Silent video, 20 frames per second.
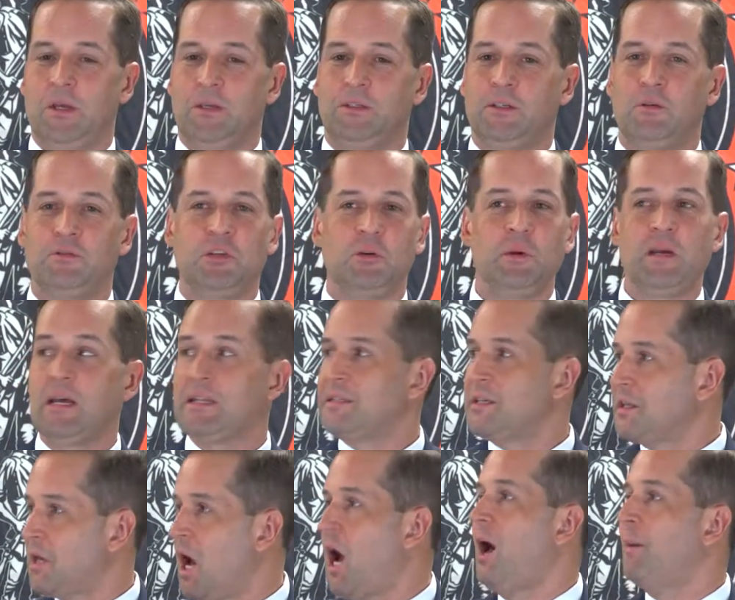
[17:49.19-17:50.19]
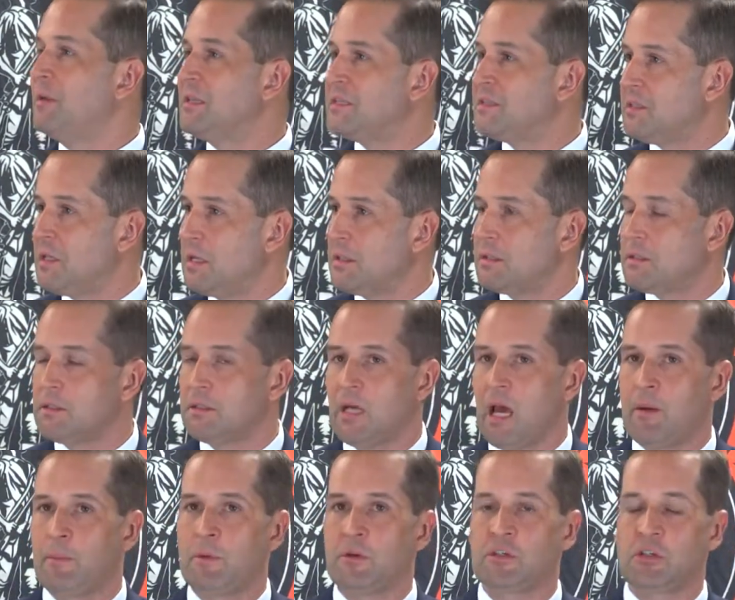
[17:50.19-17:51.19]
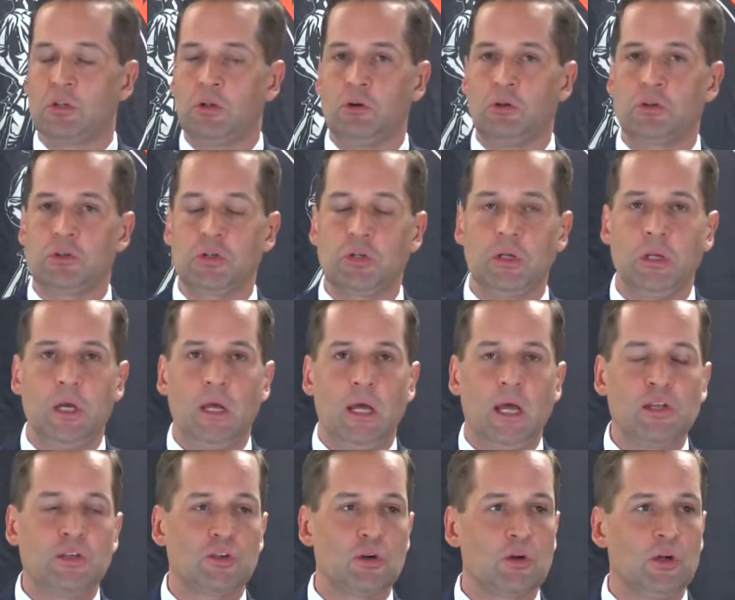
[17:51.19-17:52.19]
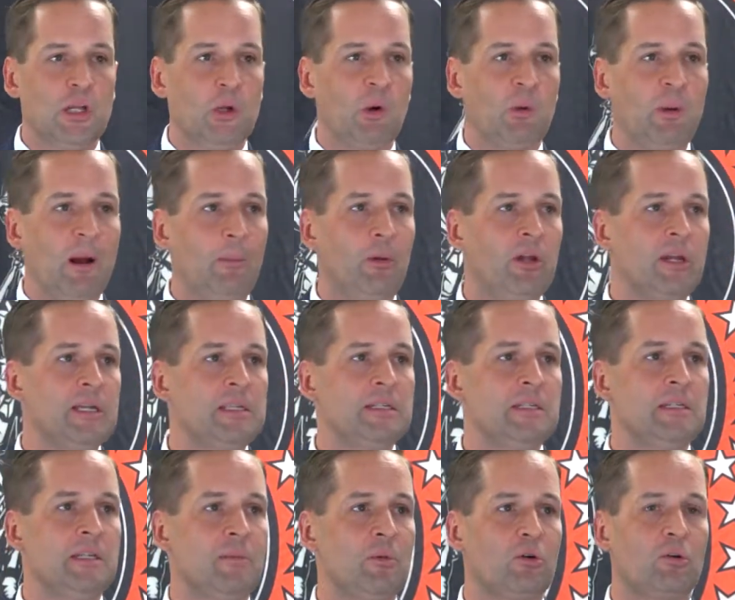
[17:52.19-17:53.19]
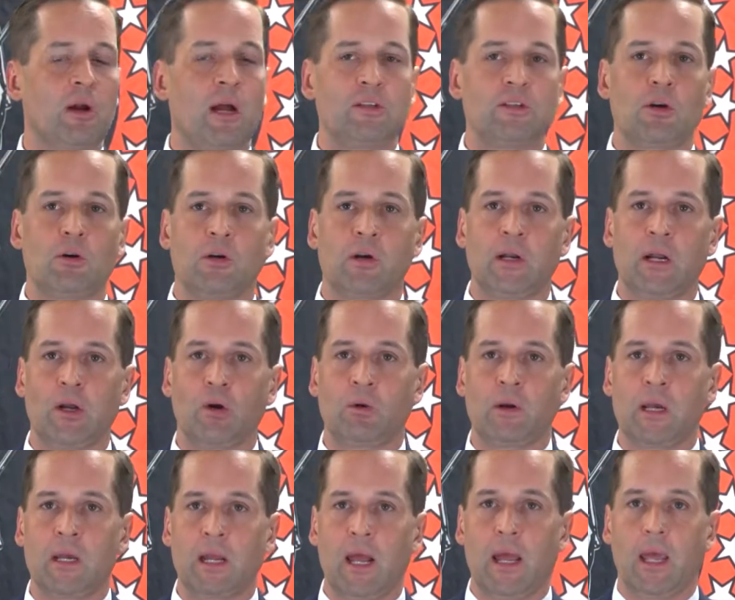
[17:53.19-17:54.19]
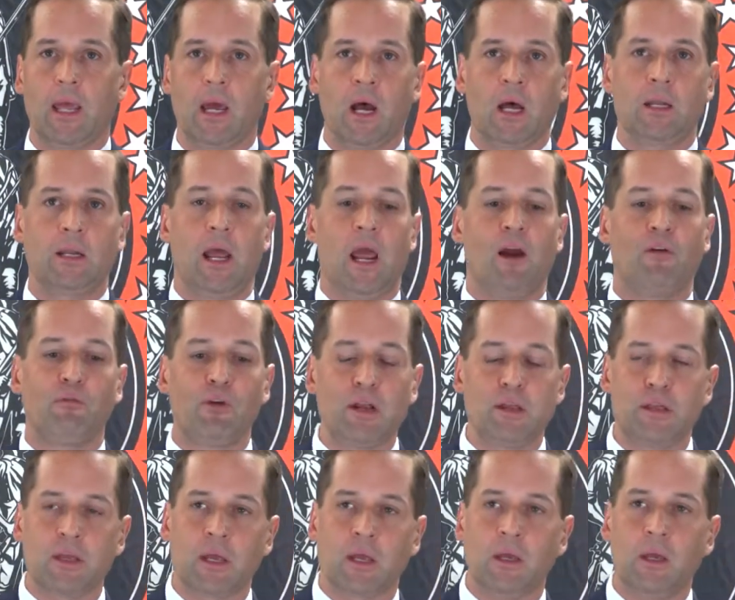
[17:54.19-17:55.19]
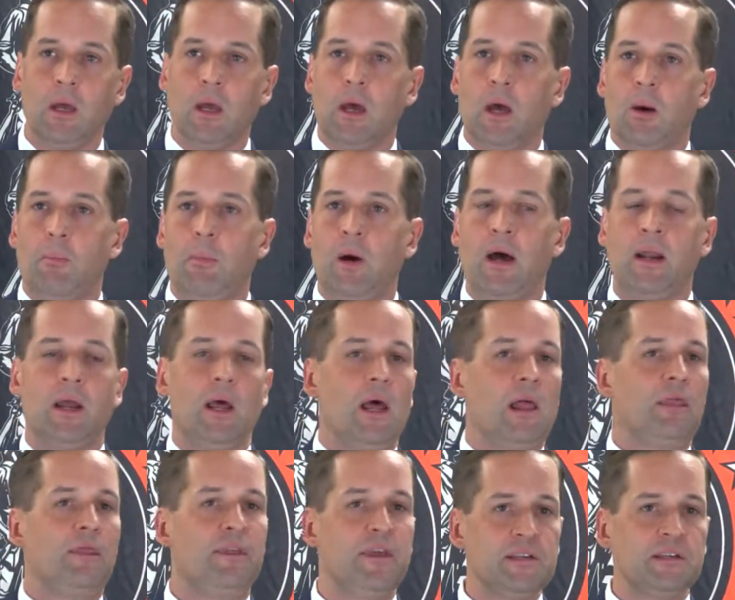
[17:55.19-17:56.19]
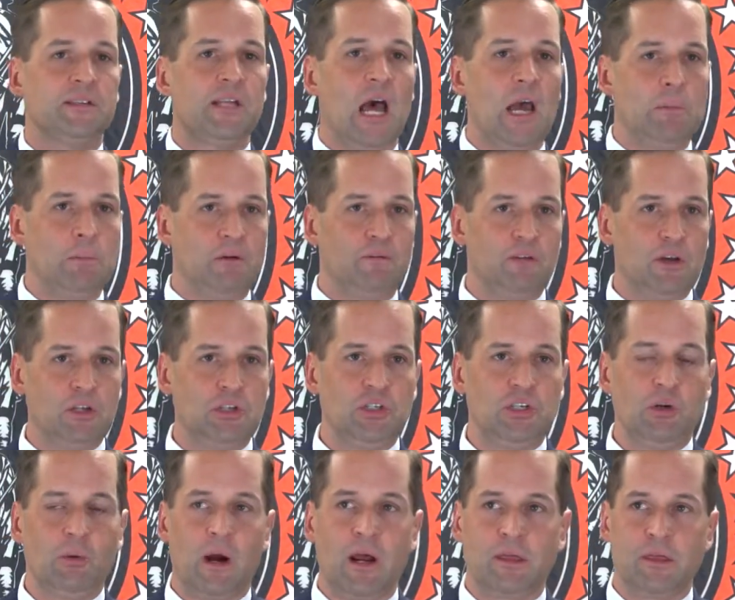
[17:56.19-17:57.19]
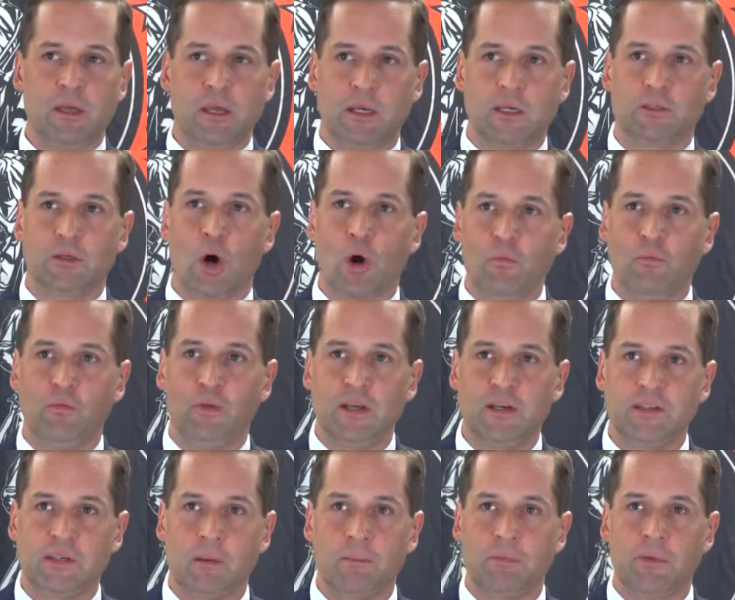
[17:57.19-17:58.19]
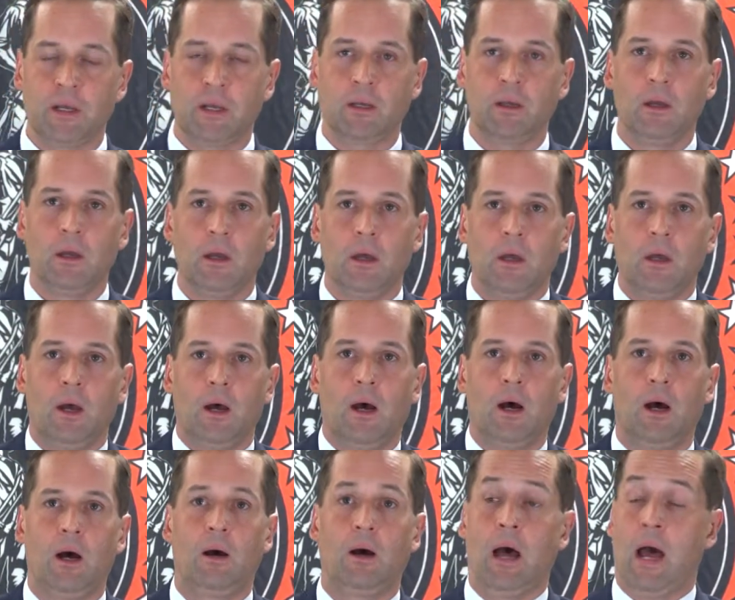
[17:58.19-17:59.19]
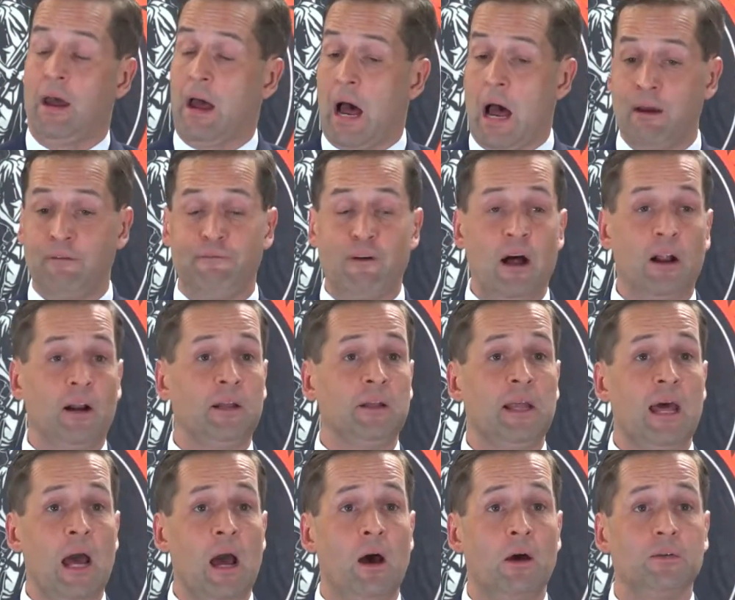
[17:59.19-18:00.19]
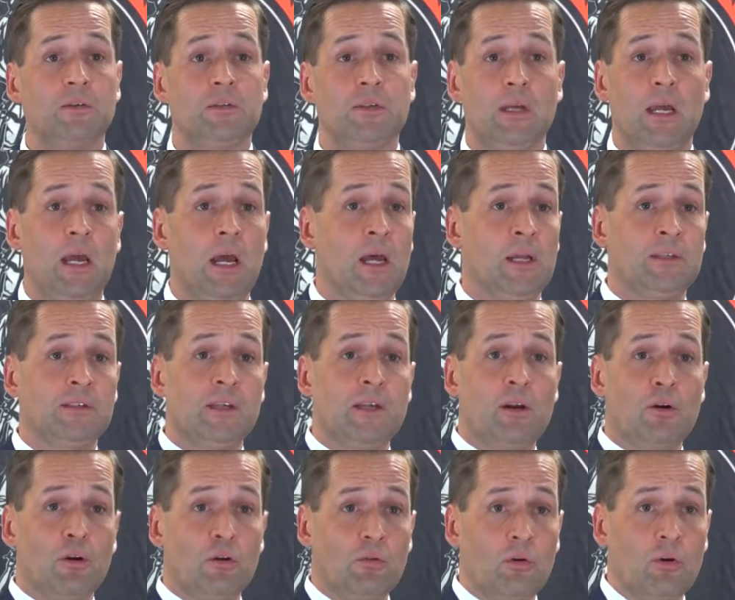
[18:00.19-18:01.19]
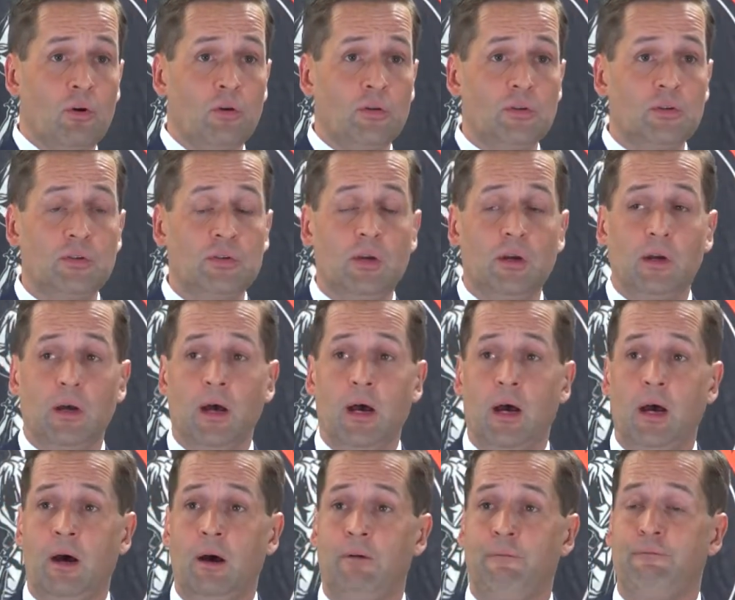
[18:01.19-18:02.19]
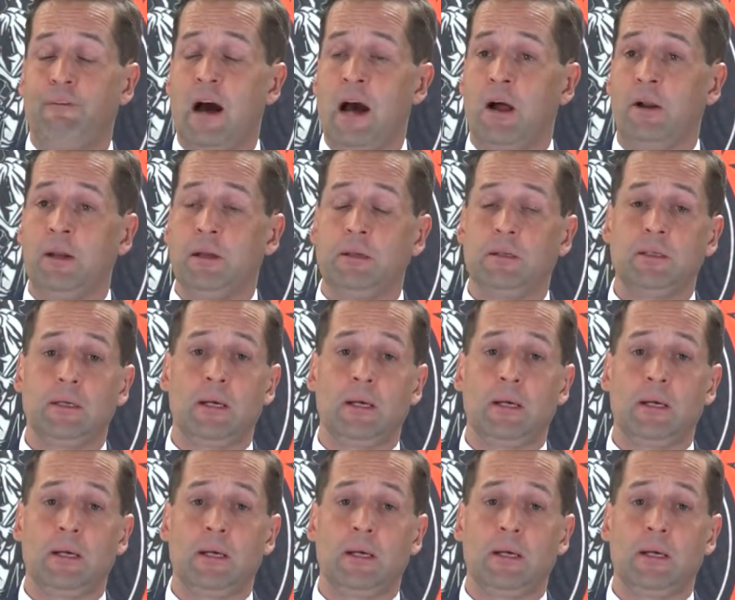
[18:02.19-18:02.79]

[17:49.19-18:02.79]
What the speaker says: So to me, that's a common sense type of solution. And certainly Republicans and Democrats aren't going to agree on everything. But this type of issue, I think, is hopefully something. I filed it in the House, and Senator Gruters filed it